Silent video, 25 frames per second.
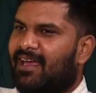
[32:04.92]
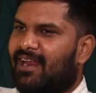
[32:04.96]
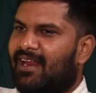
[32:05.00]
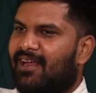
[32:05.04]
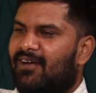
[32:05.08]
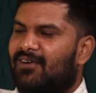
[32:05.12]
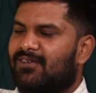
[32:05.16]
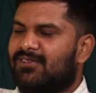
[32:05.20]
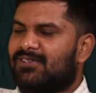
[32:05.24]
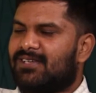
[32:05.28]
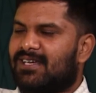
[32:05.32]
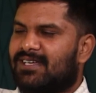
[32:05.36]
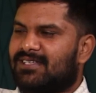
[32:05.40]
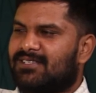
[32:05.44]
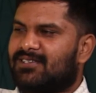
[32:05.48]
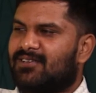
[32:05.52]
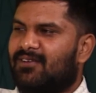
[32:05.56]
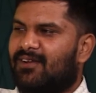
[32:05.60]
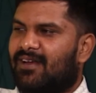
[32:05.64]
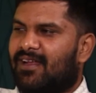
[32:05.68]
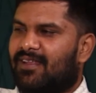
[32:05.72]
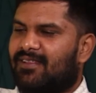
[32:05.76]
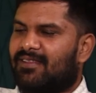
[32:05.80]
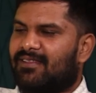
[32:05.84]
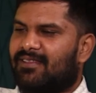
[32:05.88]
can I also ask you
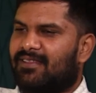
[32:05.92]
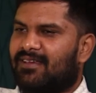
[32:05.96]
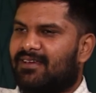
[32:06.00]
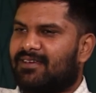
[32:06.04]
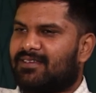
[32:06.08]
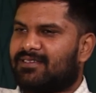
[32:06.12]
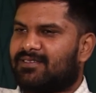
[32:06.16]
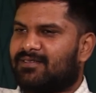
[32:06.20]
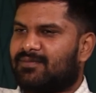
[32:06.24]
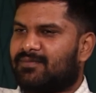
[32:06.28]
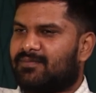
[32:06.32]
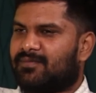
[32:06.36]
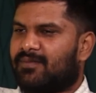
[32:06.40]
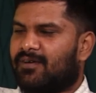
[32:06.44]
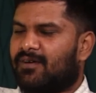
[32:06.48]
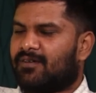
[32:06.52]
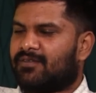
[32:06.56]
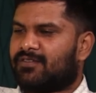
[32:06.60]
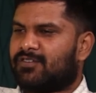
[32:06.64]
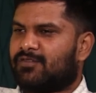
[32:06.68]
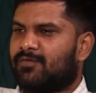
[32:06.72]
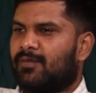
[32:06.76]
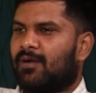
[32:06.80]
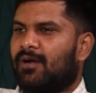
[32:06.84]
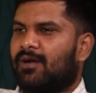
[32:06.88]
another thing
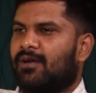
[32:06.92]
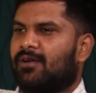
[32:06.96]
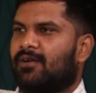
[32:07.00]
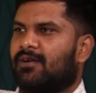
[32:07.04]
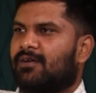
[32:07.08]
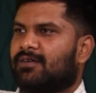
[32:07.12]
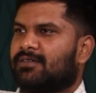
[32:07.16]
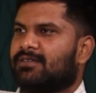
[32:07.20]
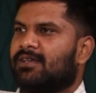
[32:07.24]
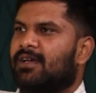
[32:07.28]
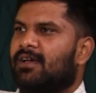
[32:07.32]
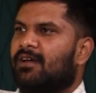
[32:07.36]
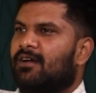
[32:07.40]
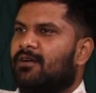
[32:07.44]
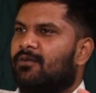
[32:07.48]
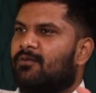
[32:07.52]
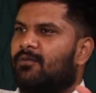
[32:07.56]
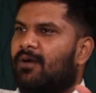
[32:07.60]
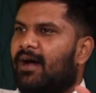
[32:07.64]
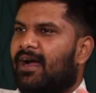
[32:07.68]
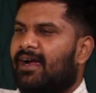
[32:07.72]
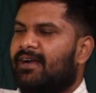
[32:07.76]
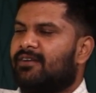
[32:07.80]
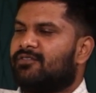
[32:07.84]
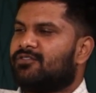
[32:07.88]
of small dogs?
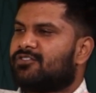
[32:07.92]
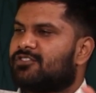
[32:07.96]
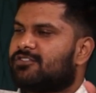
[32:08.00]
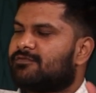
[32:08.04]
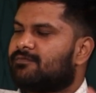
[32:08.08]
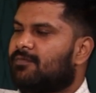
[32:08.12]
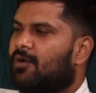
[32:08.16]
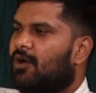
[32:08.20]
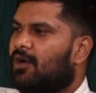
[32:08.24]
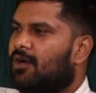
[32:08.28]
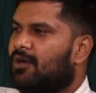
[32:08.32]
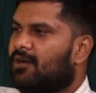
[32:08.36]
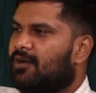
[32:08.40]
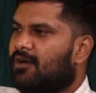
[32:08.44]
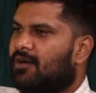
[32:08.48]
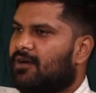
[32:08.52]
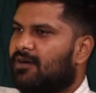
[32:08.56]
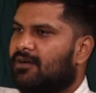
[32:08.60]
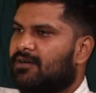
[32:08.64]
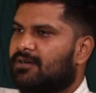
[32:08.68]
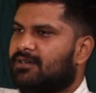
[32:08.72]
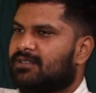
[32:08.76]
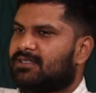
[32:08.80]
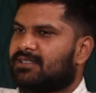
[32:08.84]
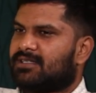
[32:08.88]
Why
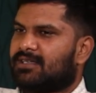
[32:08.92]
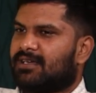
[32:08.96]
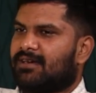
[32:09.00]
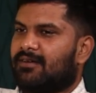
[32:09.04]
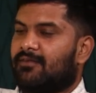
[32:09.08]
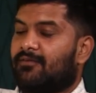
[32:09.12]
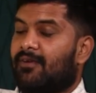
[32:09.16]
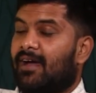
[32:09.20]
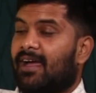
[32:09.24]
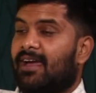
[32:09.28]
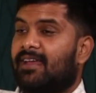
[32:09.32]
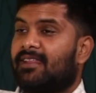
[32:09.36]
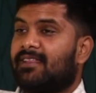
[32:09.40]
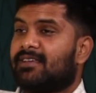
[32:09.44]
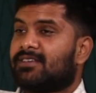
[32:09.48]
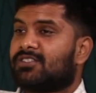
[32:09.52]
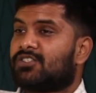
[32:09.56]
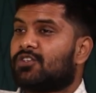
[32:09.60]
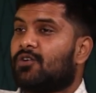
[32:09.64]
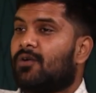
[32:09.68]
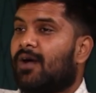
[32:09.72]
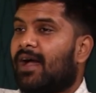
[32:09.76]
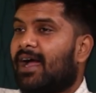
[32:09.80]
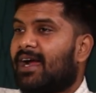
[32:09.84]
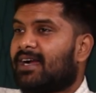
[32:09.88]
are they
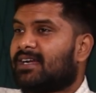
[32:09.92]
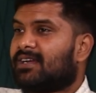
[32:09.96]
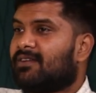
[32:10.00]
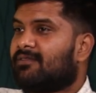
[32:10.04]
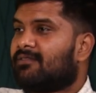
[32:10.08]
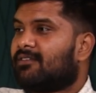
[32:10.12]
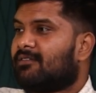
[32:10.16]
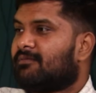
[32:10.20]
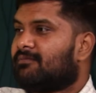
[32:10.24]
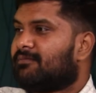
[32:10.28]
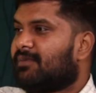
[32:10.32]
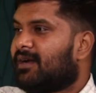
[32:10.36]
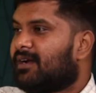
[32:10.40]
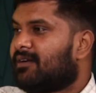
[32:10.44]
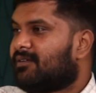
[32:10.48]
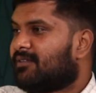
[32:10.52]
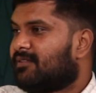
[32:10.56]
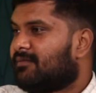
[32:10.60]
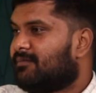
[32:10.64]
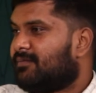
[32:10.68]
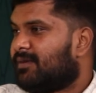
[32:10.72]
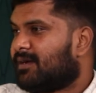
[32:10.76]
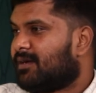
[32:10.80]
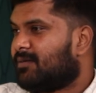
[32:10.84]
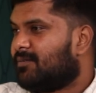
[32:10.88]
so active compared to
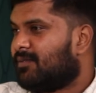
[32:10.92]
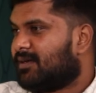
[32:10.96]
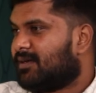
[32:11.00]
the big